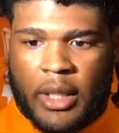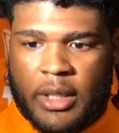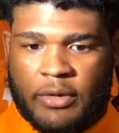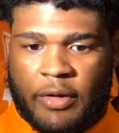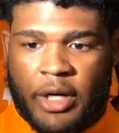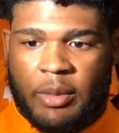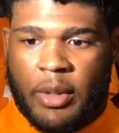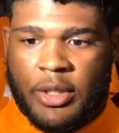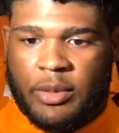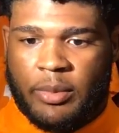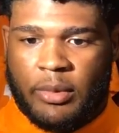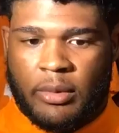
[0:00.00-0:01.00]
It's very
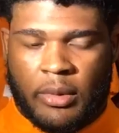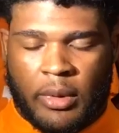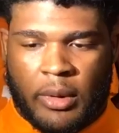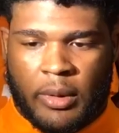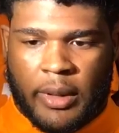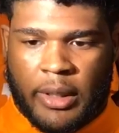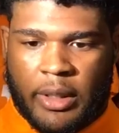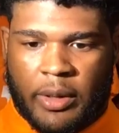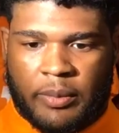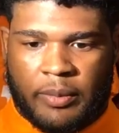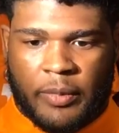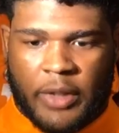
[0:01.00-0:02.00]
multiple.
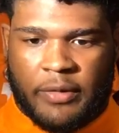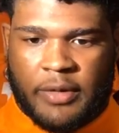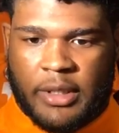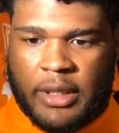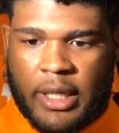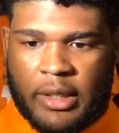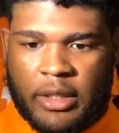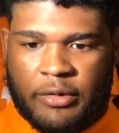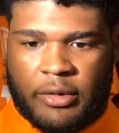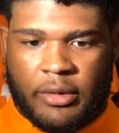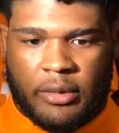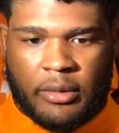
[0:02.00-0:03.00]
Gives us a lot of
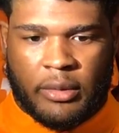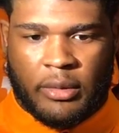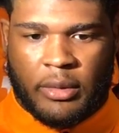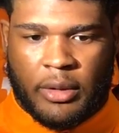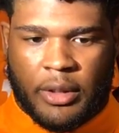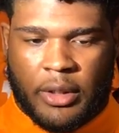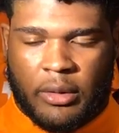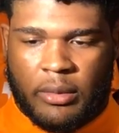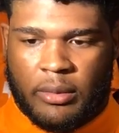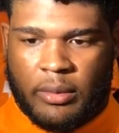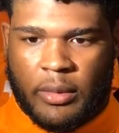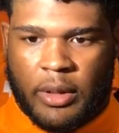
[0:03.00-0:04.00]
different, you know,
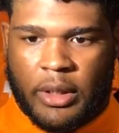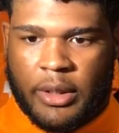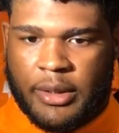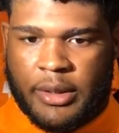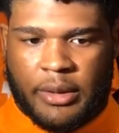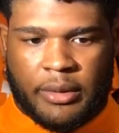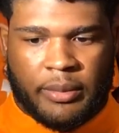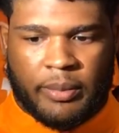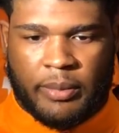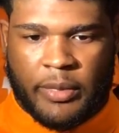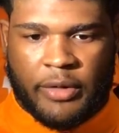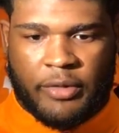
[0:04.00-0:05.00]
looks and
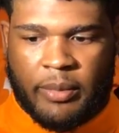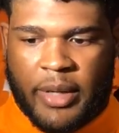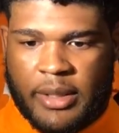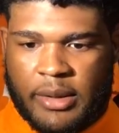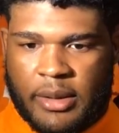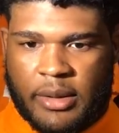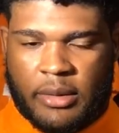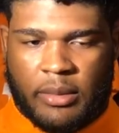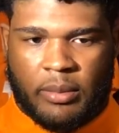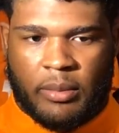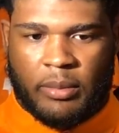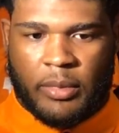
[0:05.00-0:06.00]
different bases.
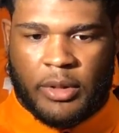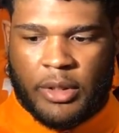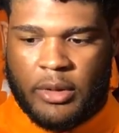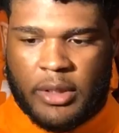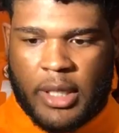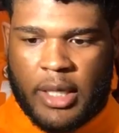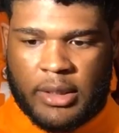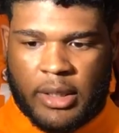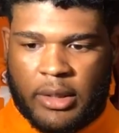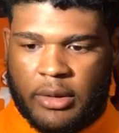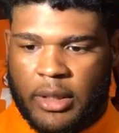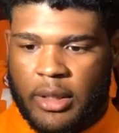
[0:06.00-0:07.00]
Shows guys a
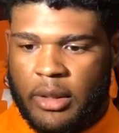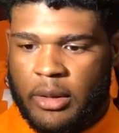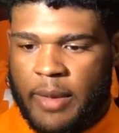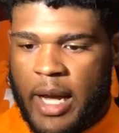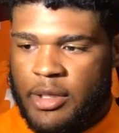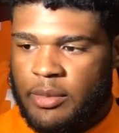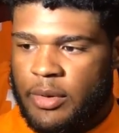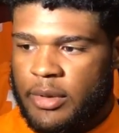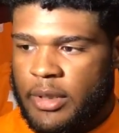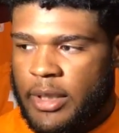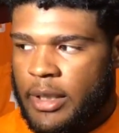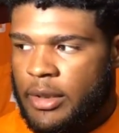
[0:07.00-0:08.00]
lot of
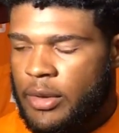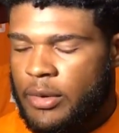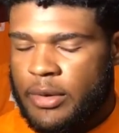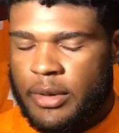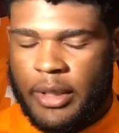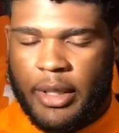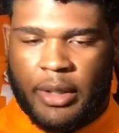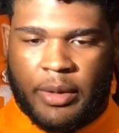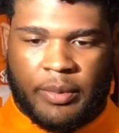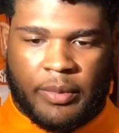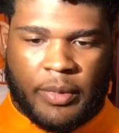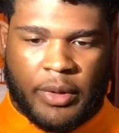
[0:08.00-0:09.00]
attributes that they can use in the
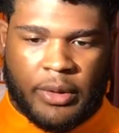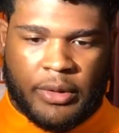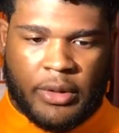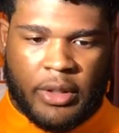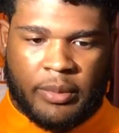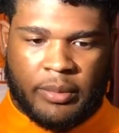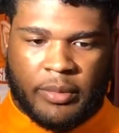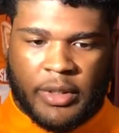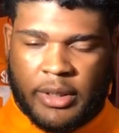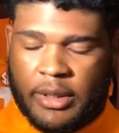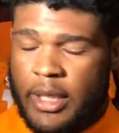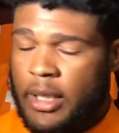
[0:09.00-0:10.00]
game. You know, so I'm
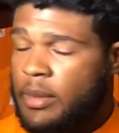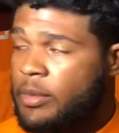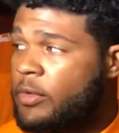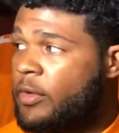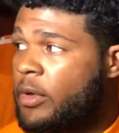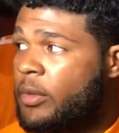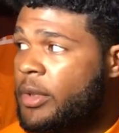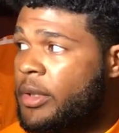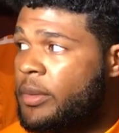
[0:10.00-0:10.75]
just excited to move forward with